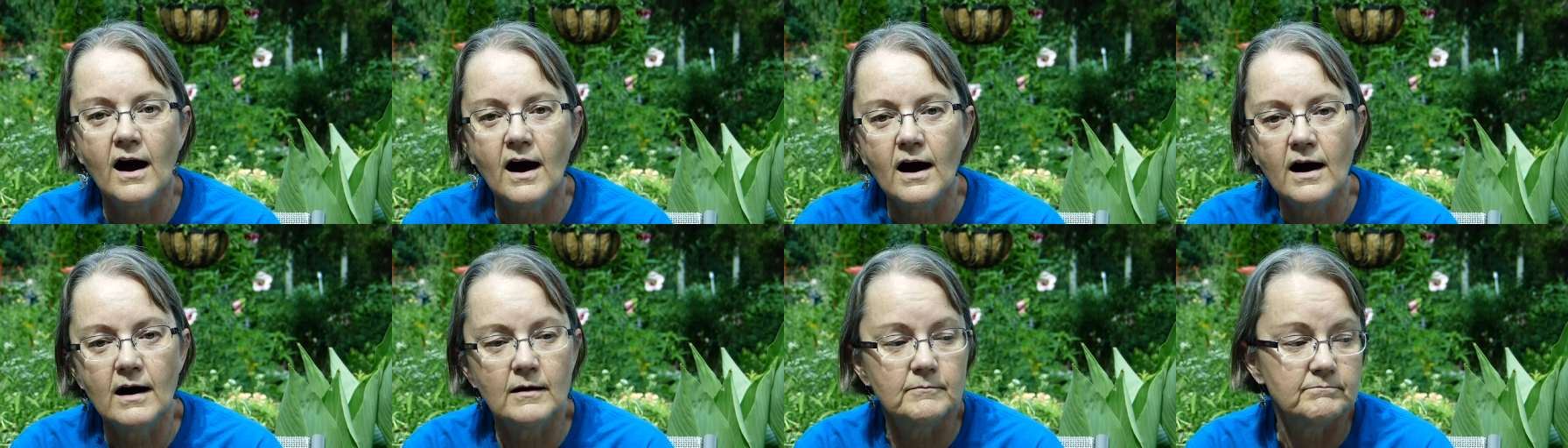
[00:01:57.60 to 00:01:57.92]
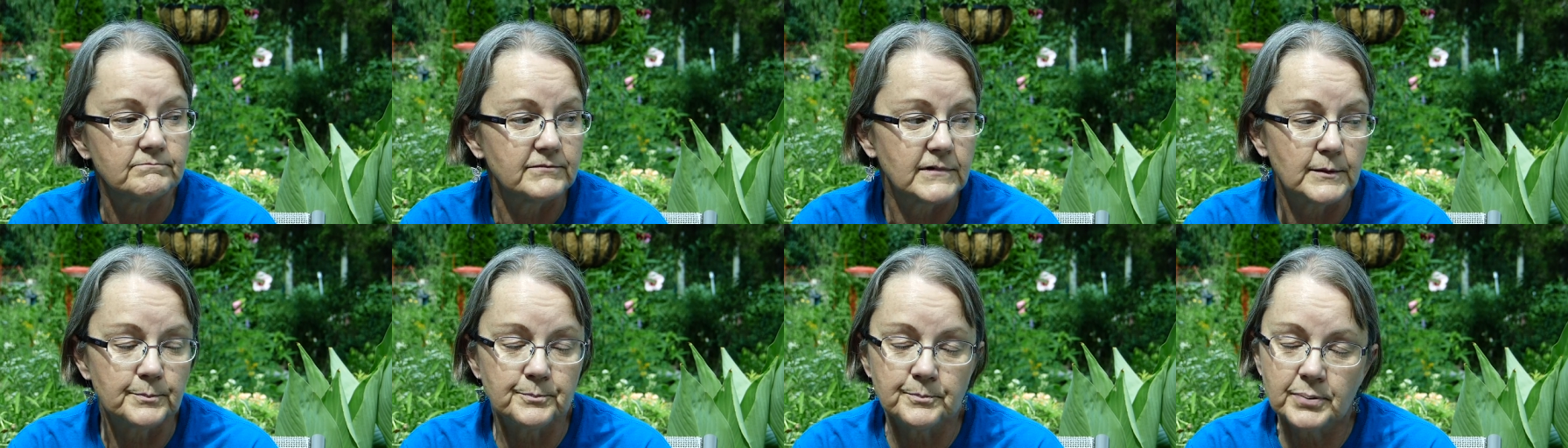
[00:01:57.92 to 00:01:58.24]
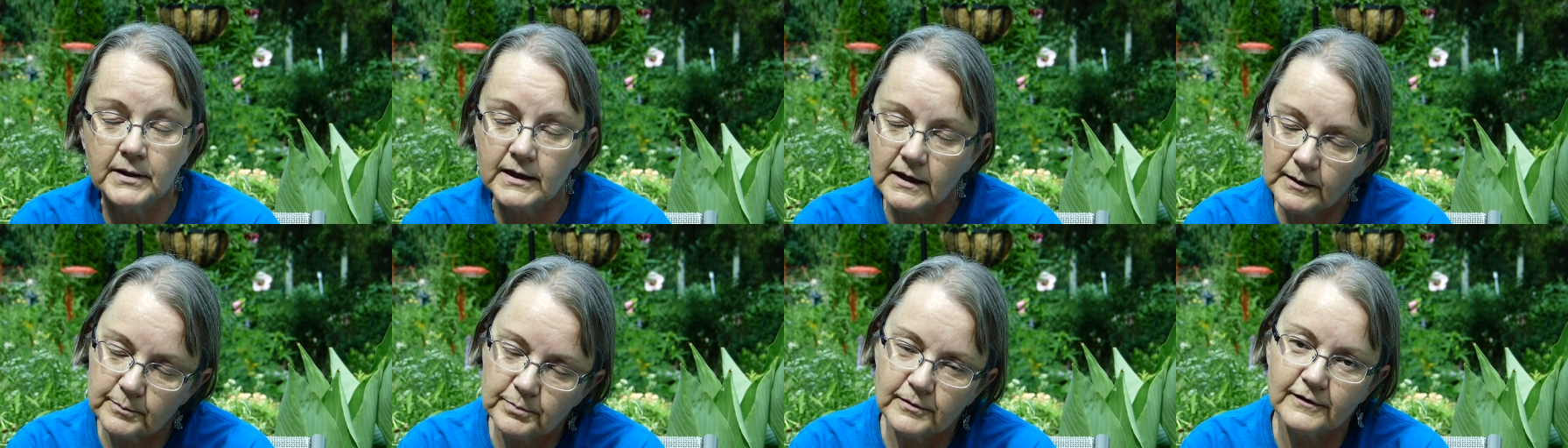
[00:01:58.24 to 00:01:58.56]
Um, the
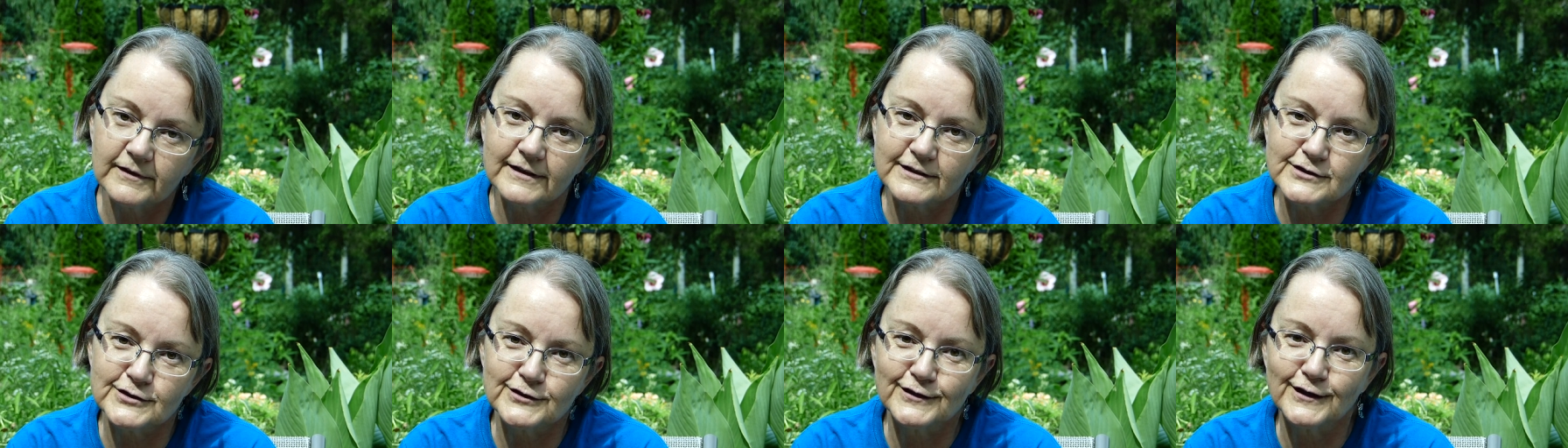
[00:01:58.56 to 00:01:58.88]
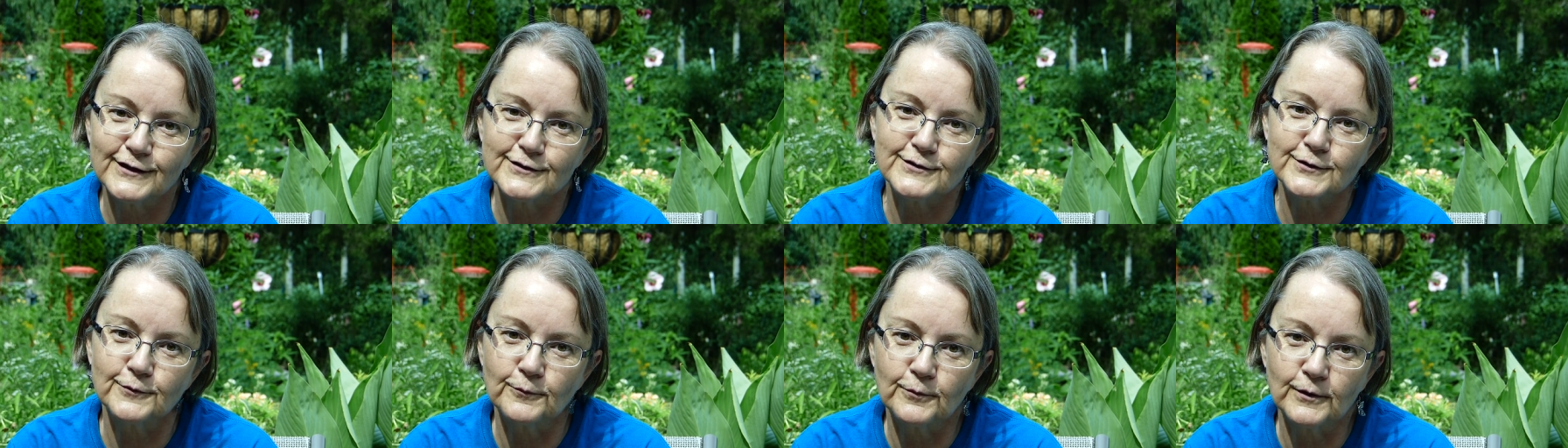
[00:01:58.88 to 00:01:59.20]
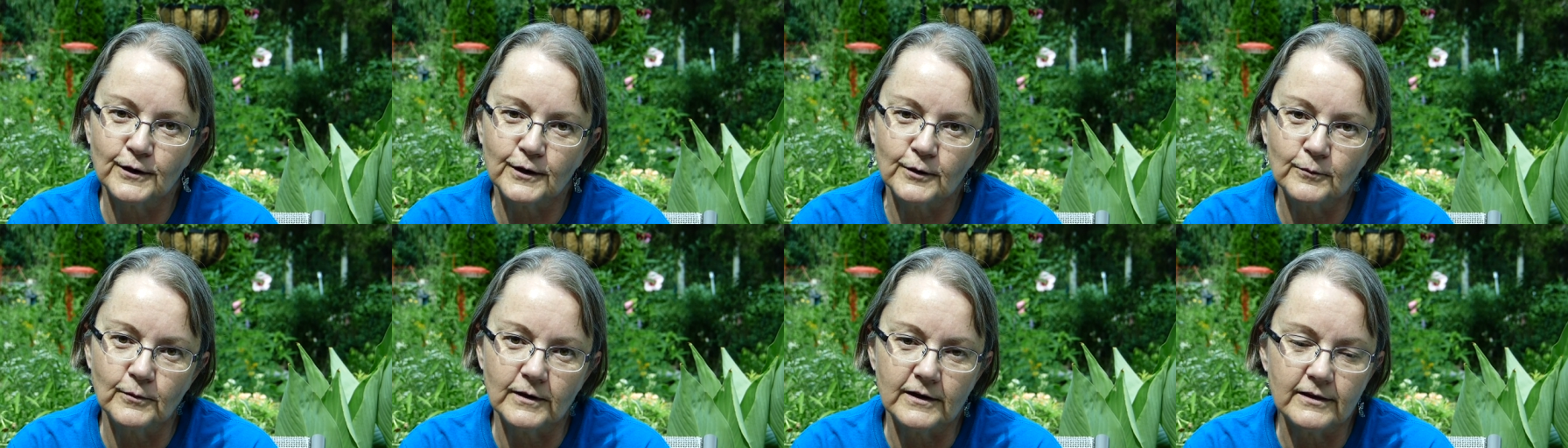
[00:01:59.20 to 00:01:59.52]
people that you get to
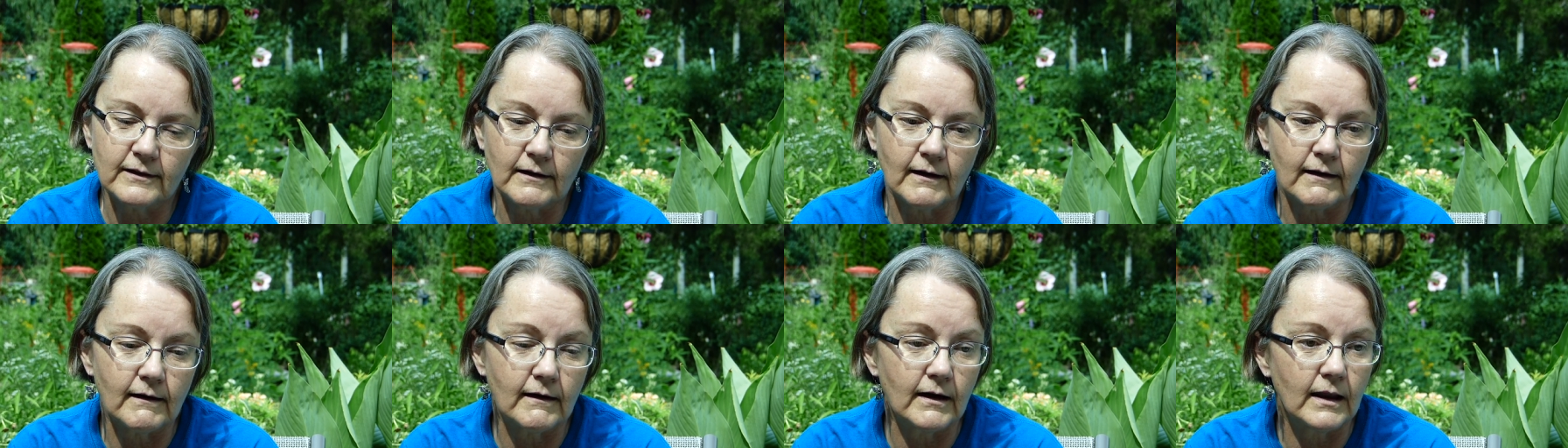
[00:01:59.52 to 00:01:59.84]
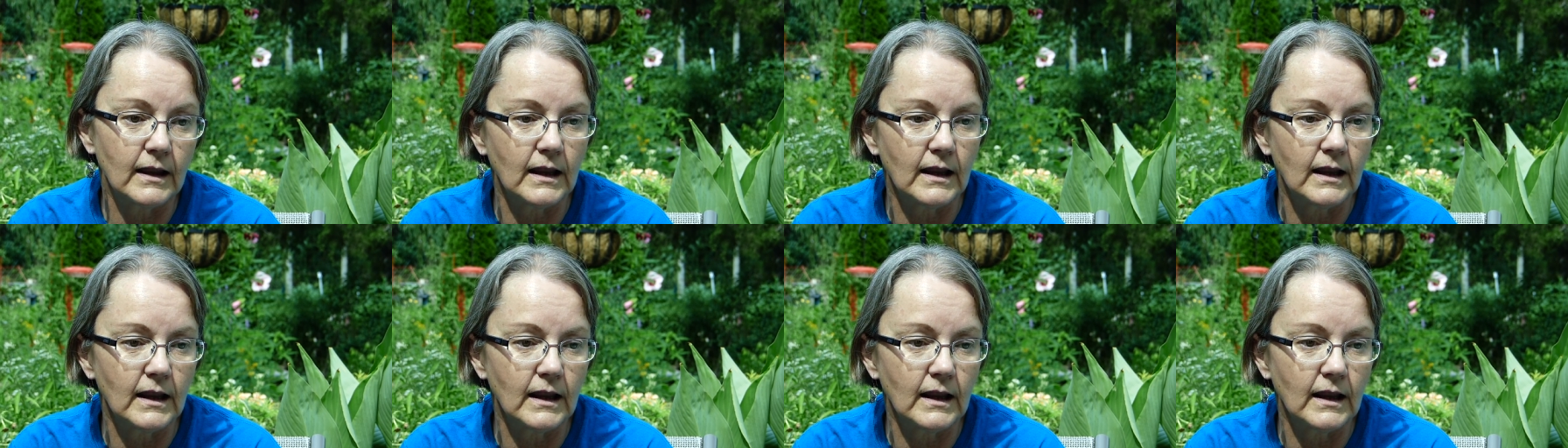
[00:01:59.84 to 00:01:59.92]
work with are a